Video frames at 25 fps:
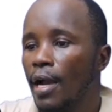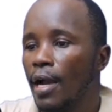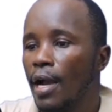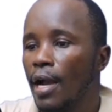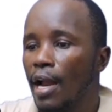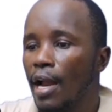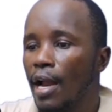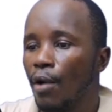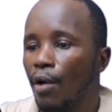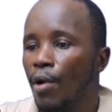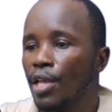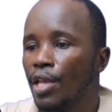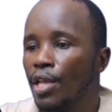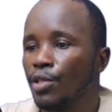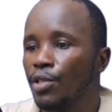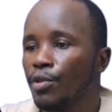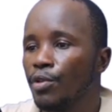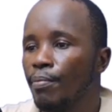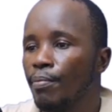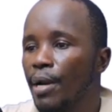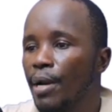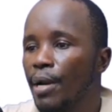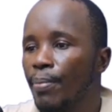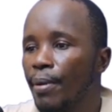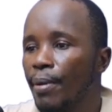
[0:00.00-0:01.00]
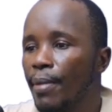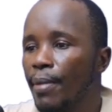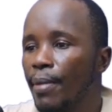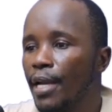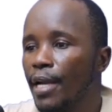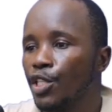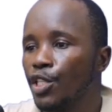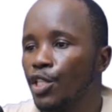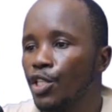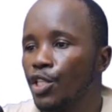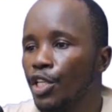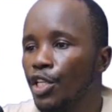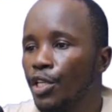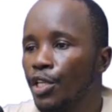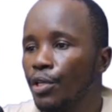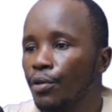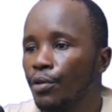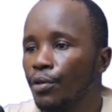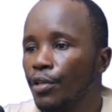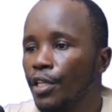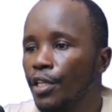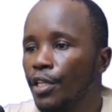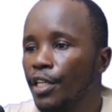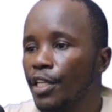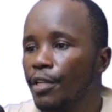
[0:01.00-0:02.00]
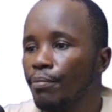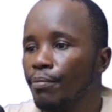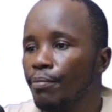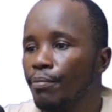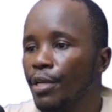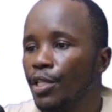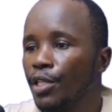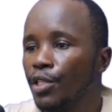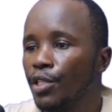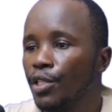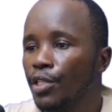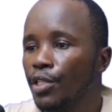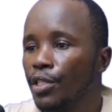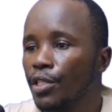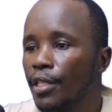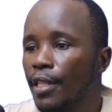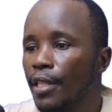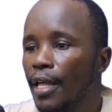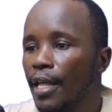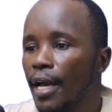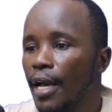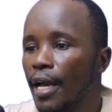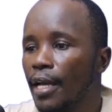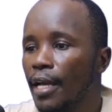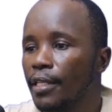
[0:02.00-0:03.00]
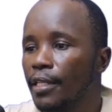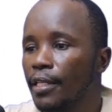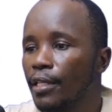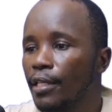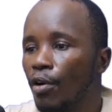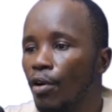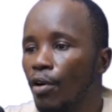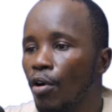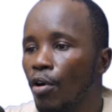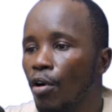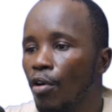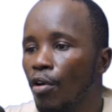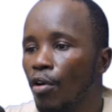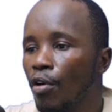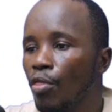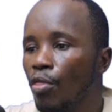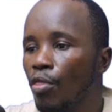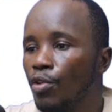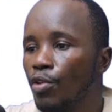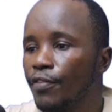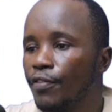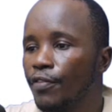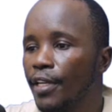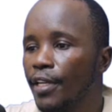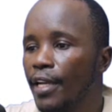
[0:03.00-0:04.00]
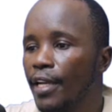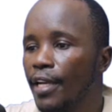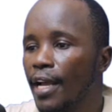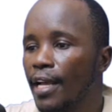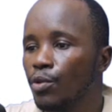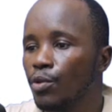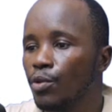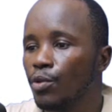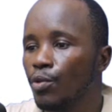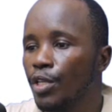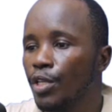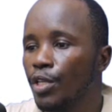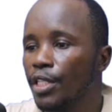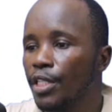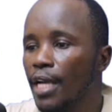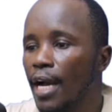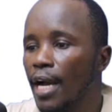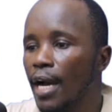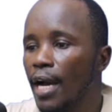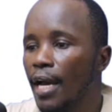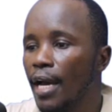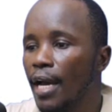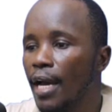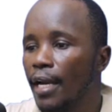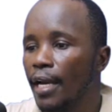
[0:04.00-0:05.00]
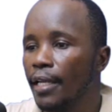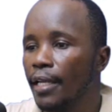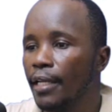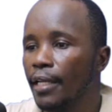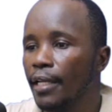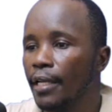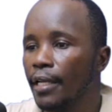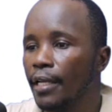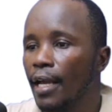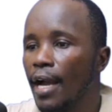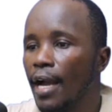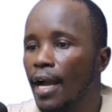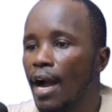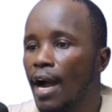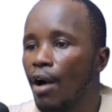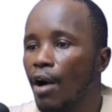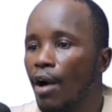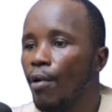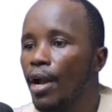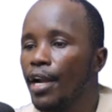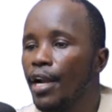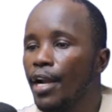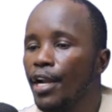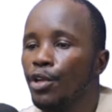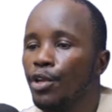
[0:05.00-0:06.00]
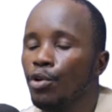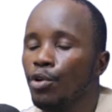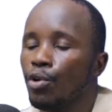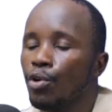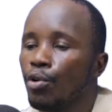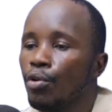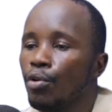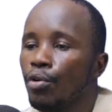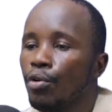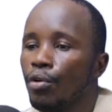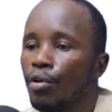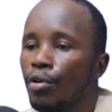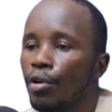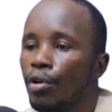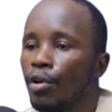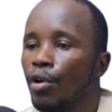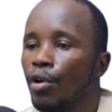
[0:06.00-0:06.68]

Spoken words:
And once you multiply by 0, it means that all those figures which are in our new row,